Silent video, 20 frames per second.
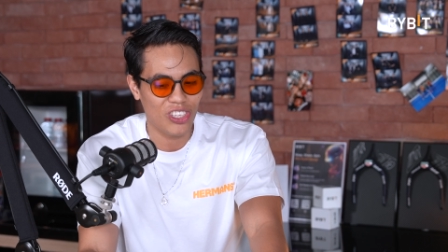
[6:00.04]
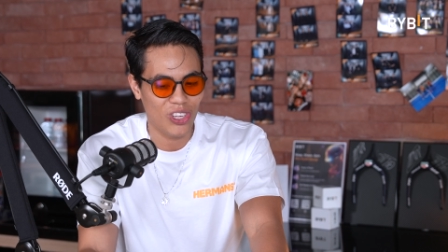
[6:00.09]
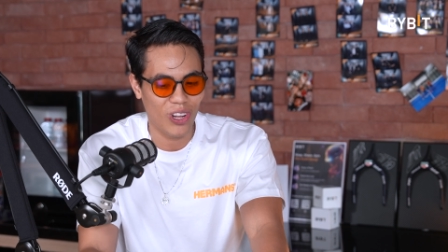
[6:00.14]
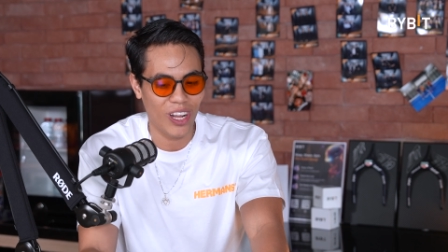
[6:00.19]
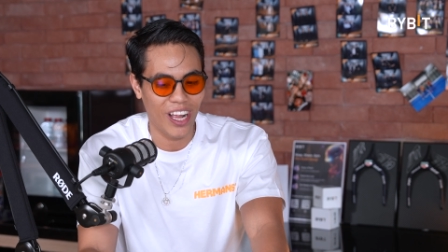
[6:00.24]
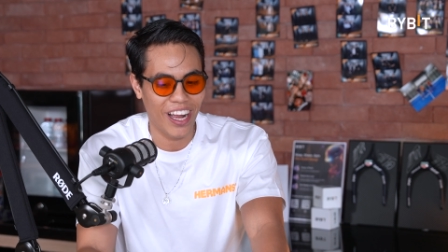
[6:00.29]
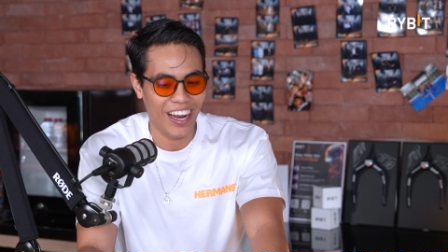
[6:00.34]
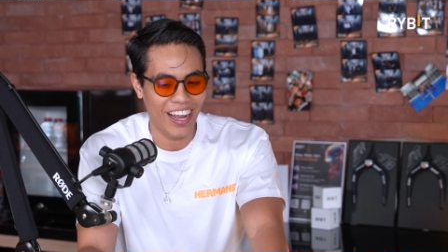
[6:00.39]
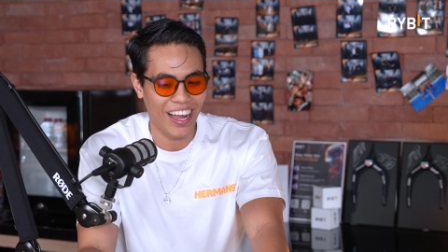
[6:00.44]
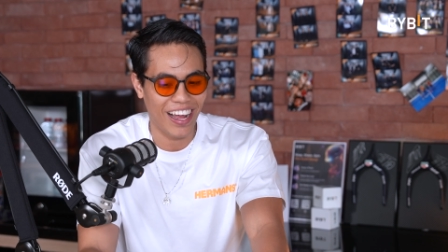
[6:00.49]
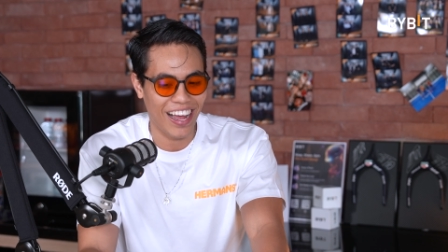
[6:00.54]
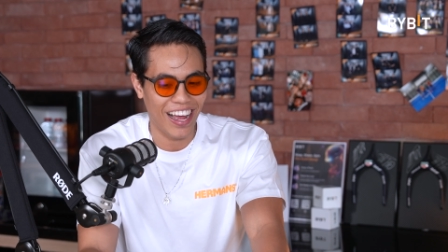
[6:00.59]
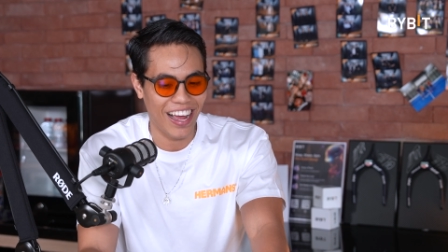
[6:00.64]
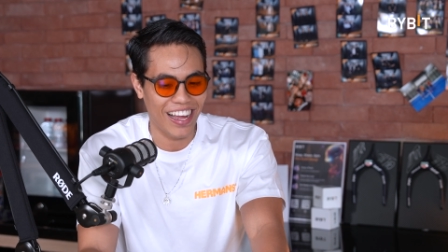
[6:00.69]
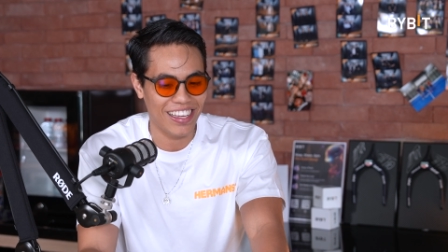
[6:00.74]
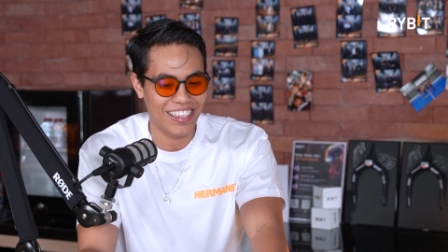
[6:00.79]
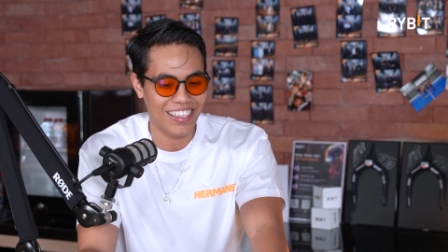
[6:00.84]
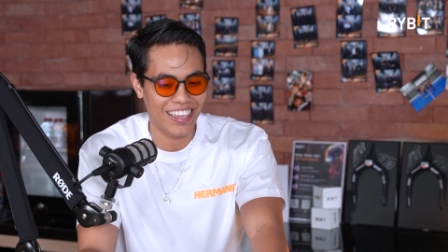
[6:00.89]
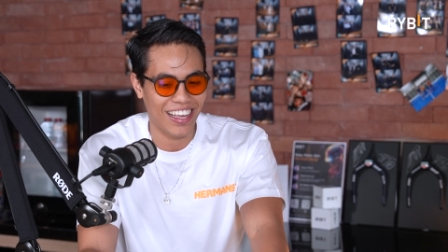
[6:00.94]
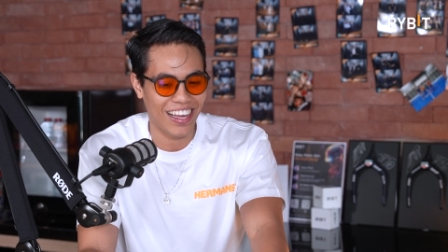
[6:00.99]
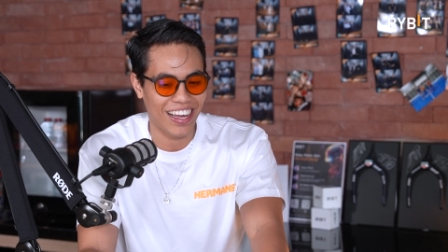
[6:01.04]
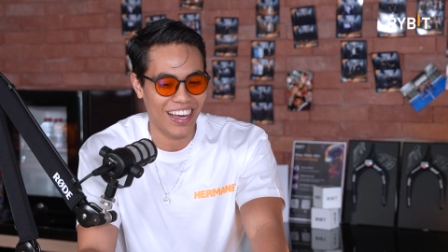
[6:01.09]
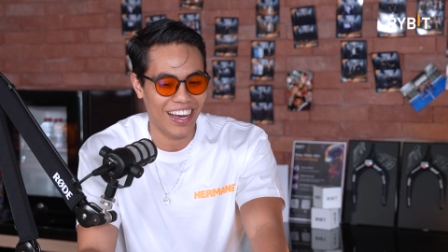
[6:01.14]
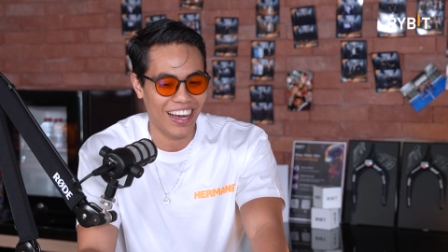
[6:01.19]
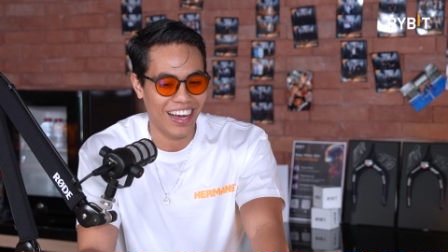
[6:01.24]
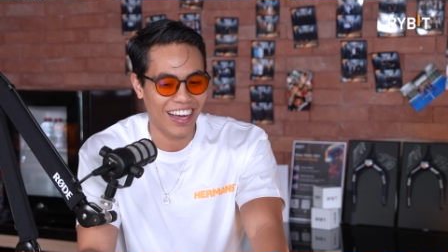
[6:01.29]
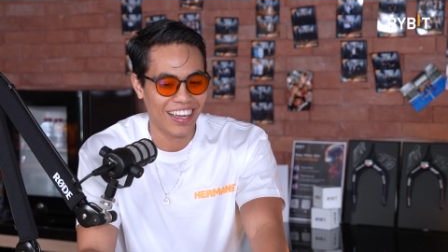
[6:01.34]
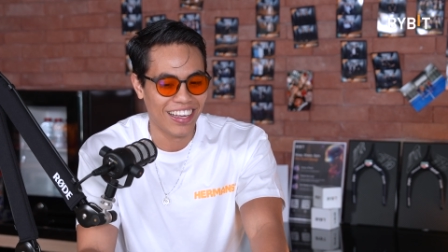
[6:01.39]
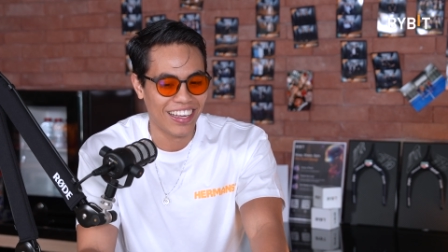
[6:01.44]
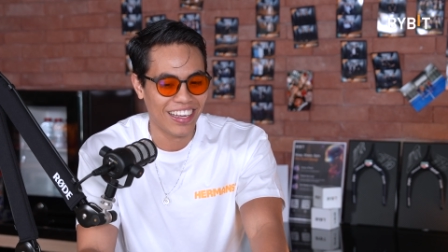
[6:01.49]
Solana as
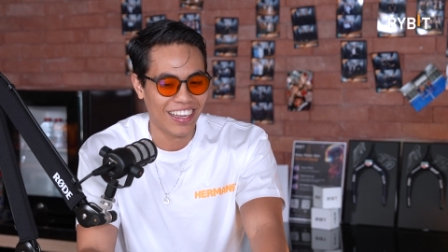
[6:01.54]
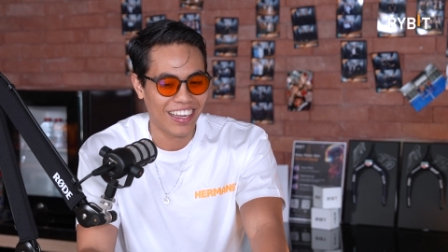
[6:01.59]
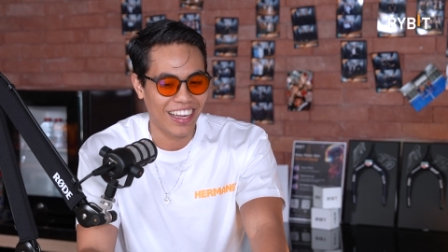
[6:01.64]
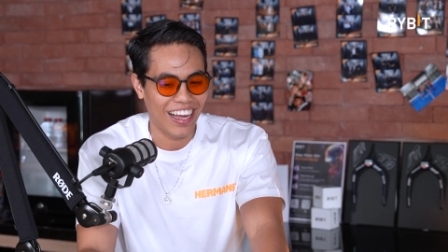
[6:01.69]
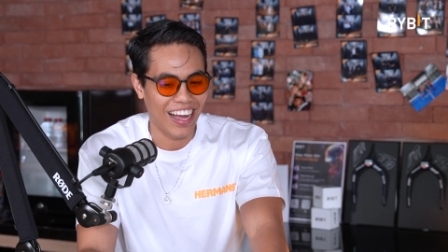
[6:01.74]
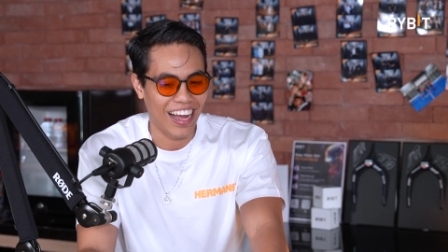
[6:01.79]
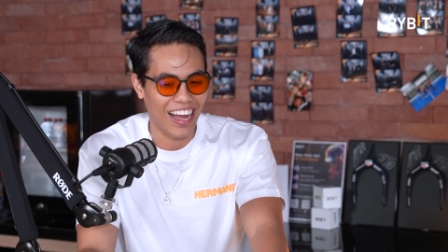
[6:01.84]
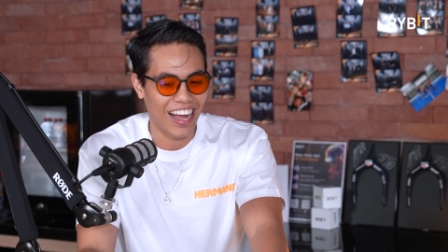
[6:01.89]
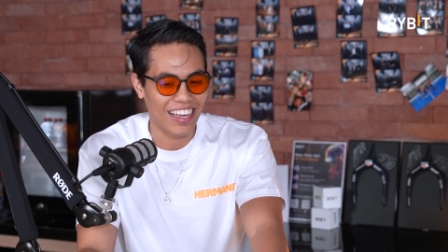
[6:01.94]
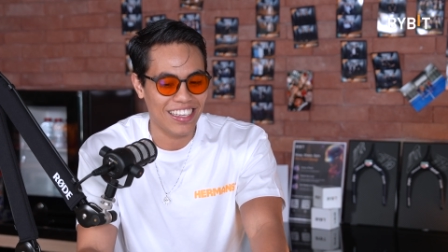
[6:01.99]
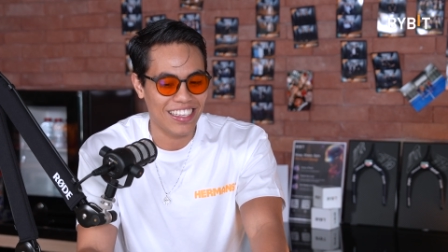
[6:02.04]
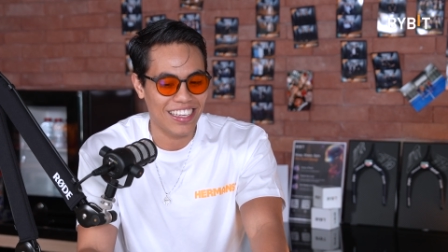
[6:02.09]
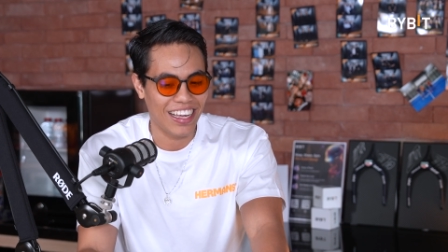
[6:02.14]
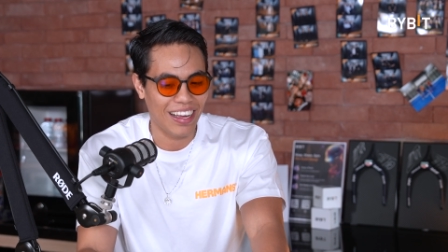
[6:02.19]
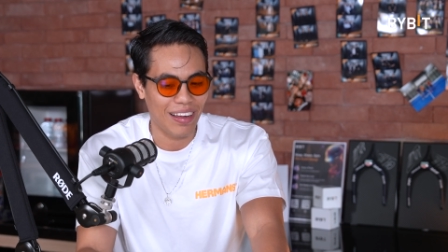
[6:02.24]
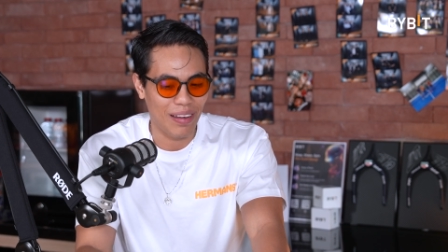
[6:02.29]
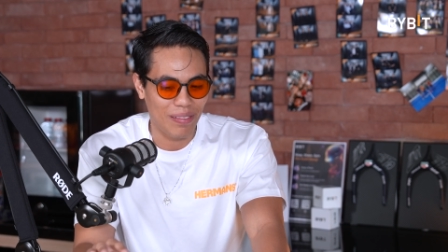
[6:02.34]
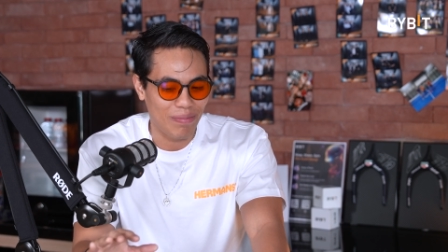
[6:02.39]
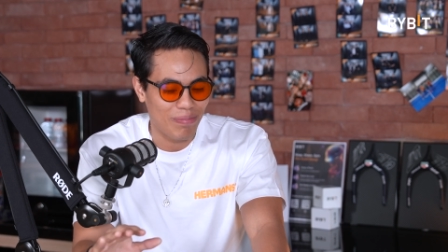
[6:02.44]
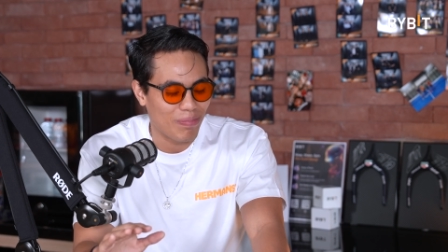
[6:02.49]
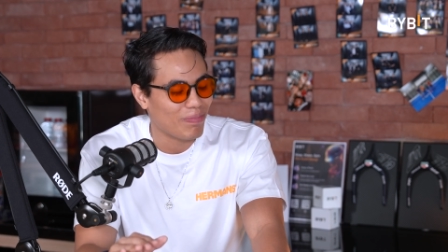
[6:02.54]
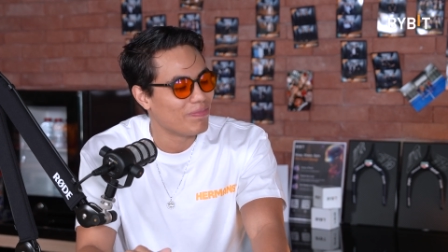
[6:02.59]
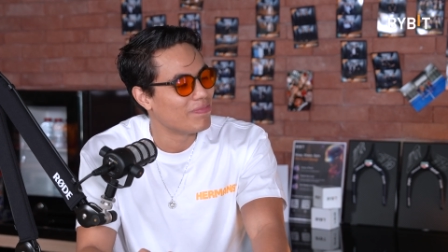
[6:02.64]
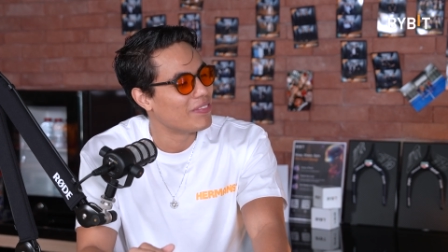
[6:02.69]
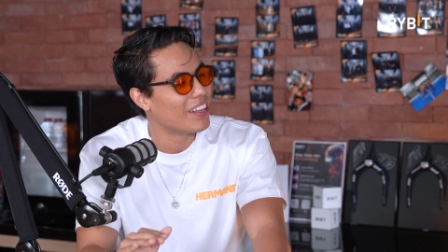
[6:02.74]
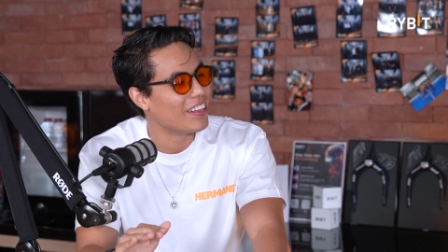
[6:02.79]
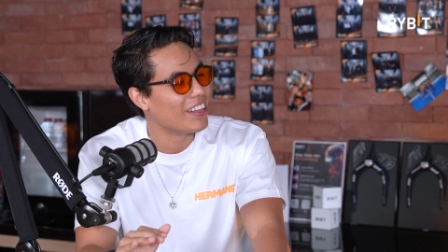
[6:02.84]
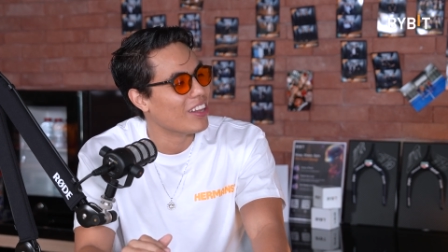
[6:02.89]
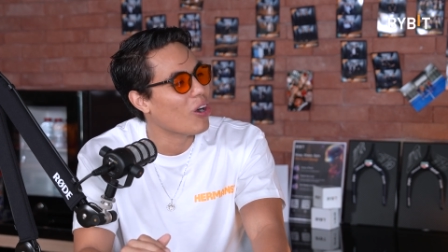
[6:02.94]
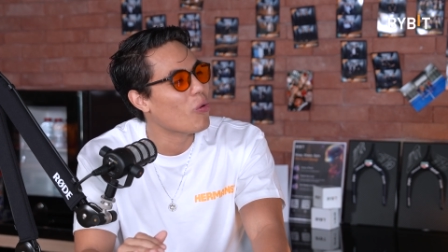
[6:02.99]
a
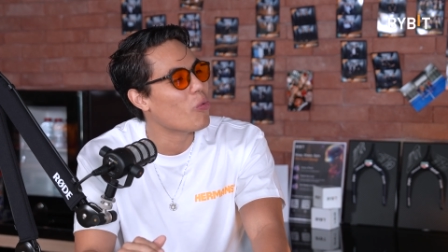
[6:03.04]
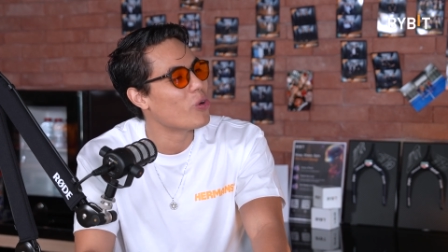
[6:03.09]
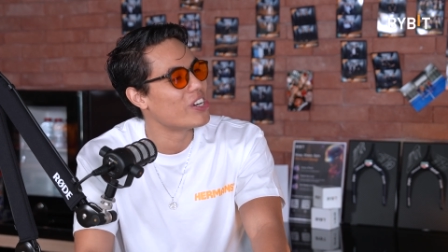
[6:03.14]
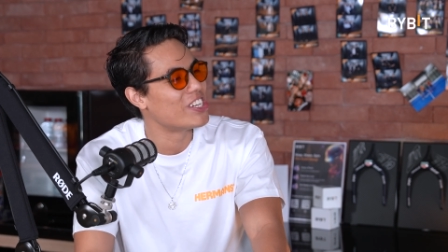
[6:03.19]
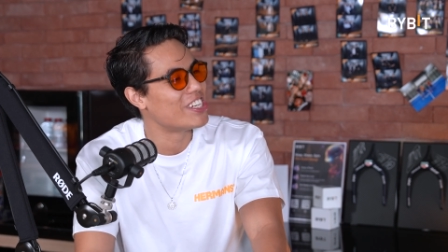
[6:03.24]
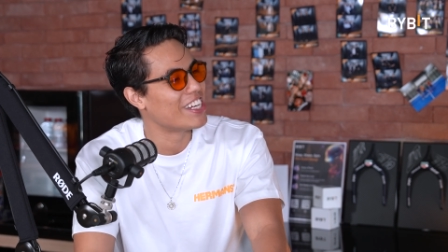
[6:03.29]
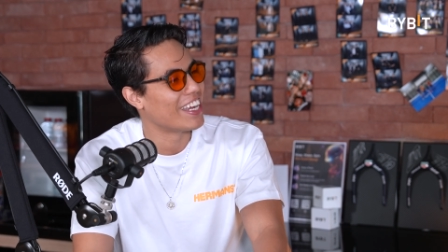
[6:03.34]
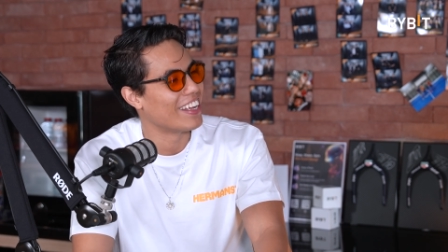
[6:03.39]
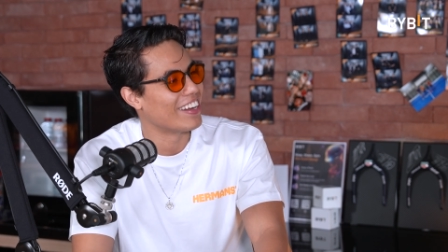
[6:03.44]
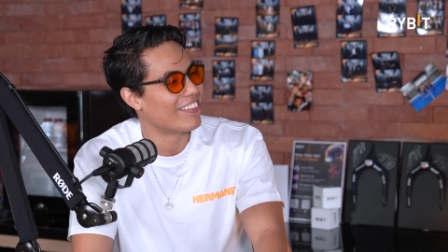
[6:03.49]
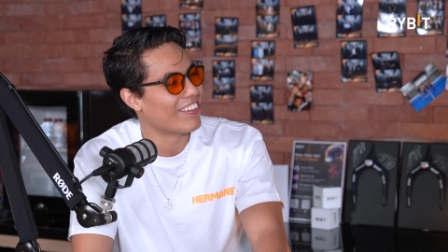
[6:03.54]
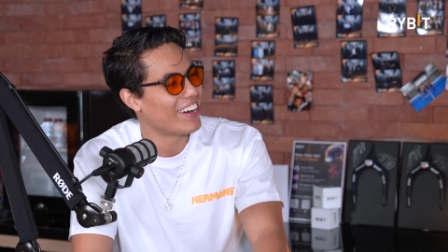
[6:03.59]
lower chain,